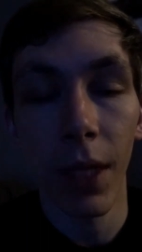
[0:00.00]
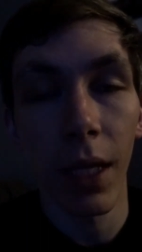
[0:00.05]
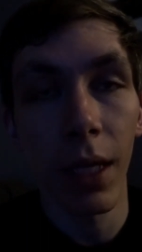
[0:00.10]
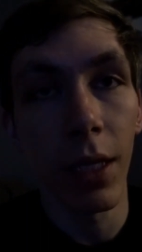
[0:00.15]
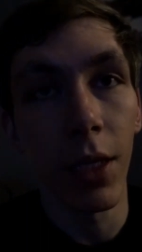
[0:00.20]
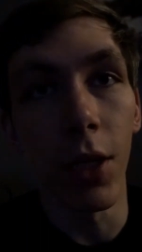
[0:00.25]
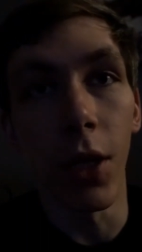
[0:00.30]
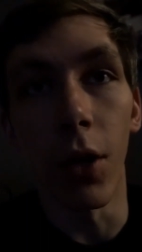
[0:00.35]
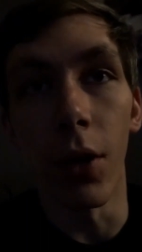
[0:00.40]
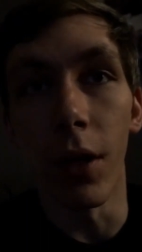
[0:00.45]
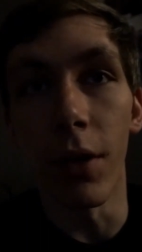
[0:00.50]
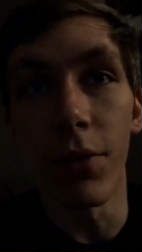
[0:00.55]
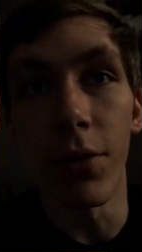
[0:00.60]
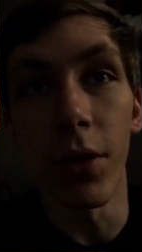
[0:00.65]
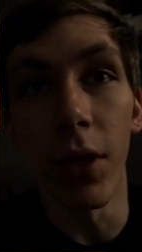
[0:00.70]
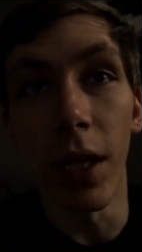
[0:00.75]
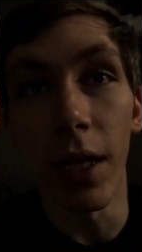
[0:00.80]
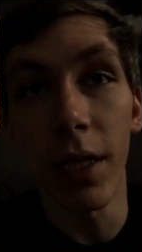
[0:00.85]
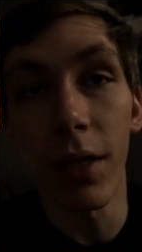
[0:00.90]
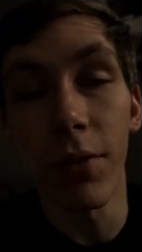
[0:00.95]
if you
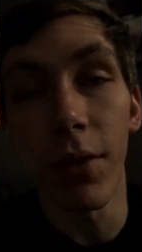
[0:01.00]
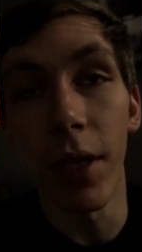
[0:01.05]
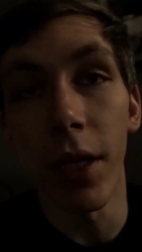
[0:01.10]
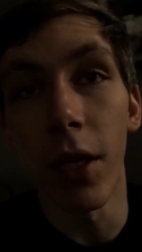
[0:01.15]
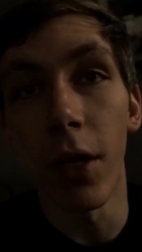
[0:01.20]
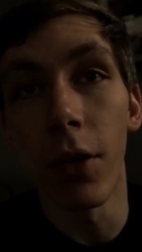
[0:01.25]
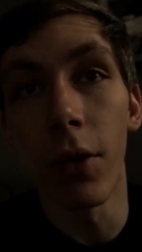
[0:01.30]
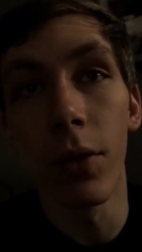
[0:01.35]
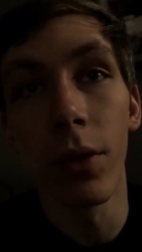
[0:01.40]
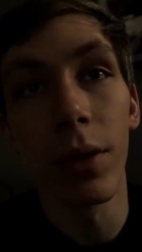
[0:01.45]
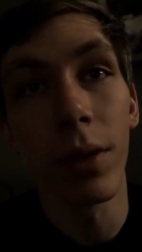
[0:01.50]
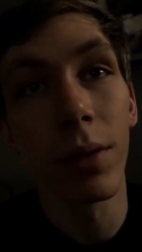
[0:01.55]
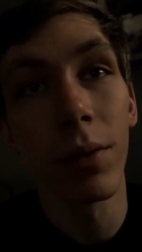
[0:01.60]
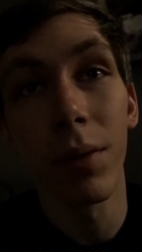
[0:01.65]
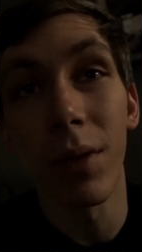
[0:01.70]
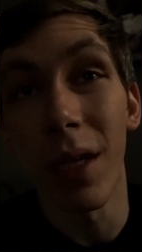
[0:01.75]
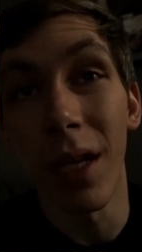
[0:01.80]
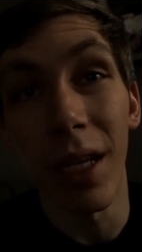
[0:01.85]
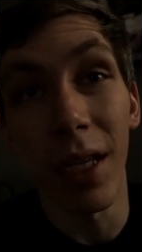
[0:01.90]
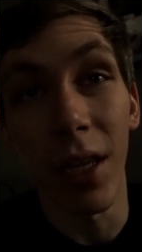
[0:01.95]
like the video,
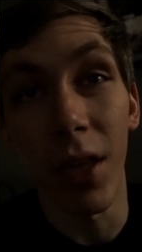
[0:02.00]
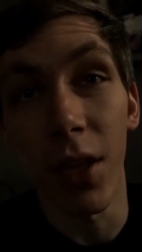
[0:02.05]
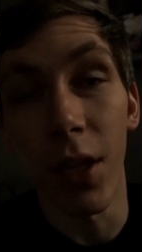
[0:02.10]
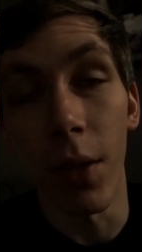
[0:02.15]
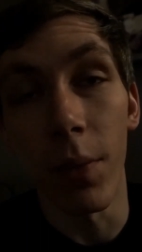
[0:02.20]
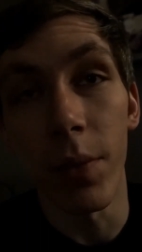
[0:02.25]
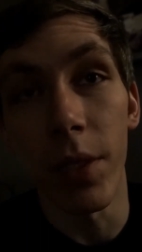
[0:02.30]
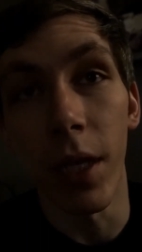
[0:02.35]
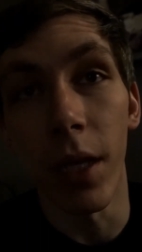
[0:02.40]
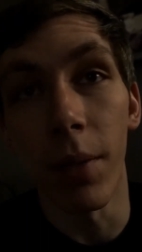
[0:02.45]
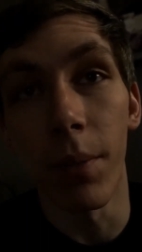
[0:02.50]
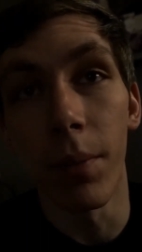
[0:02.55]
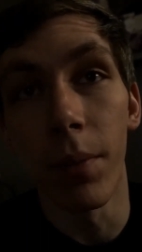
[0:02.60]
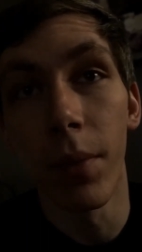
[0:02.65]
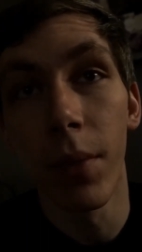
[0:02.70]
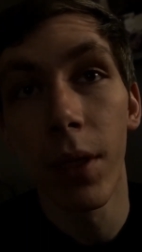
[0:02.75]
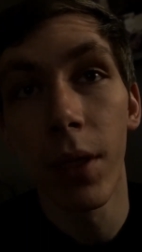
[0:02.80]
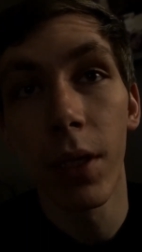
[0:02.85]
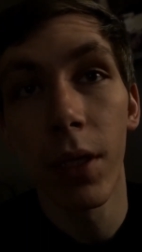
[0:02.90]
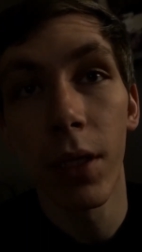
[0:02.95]
hit the thumbs up,
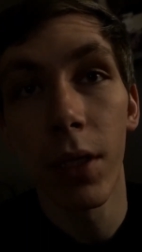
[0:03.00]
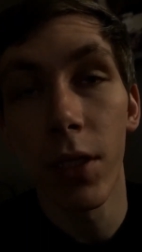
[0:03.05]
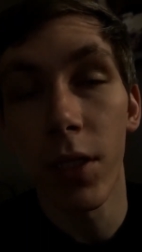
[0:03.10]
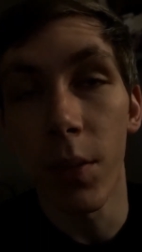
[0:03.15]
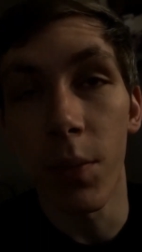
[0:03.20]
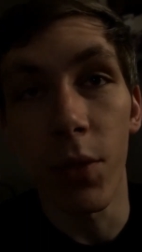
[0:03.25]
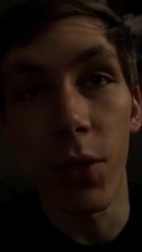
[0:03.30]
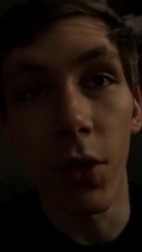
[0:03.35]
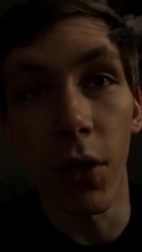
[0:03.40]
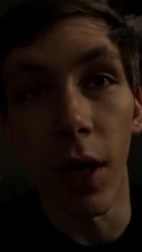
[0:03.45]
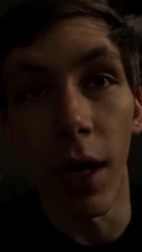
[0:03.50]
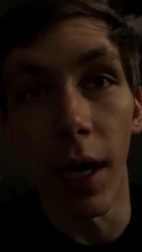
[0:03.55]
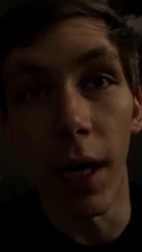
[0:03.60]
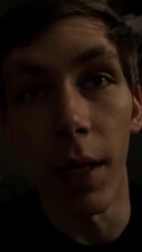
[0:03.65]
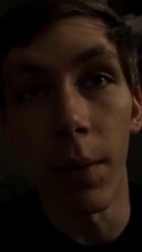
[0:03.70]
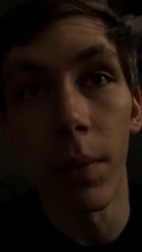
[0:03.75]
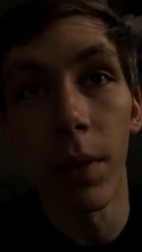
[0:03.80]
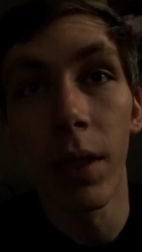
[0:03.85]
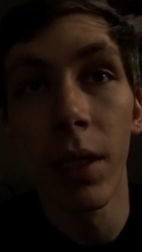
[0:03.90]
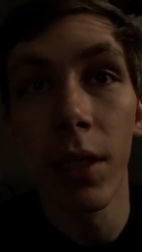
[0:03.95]

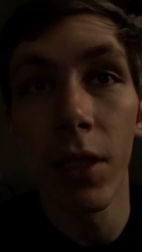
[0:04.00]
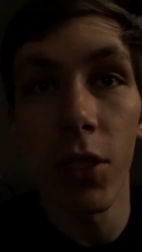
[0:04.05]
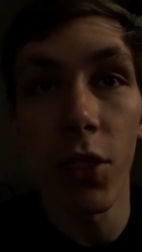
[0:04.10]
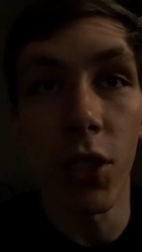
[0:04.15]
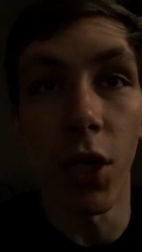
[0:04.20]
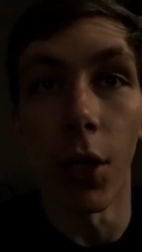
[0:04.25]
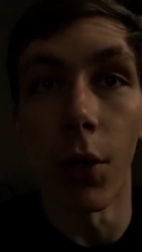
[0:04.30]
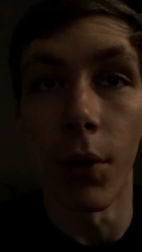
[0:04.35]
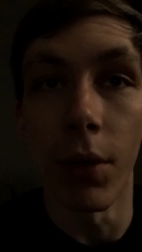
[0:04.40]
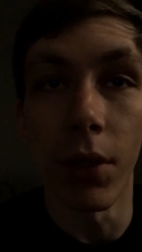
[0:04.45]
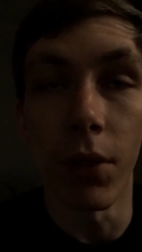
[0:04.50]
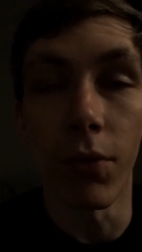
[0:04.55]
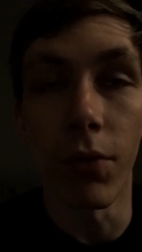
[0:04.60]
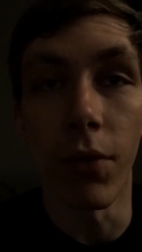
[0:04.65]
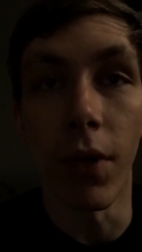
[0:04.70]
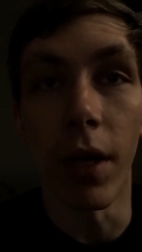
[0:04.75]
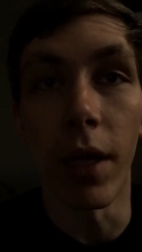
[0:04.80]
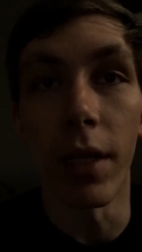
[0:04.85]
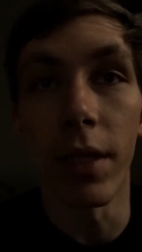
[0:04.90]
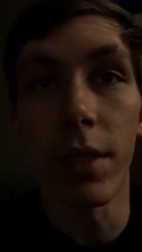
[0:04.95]
subscribe, share it with your
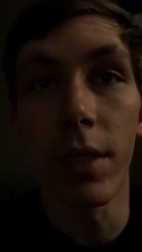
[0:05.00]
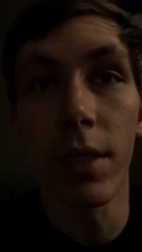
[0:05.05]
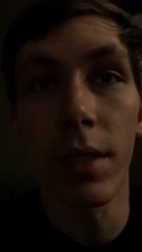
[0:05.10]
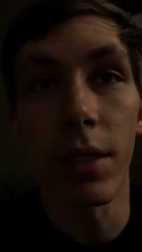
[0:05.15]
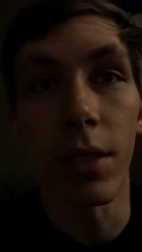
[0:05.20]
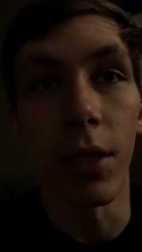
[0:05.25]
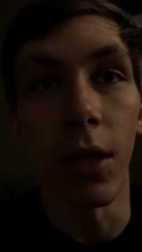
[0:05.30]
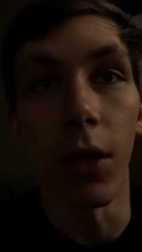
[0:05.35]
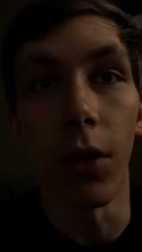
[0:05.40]
friends,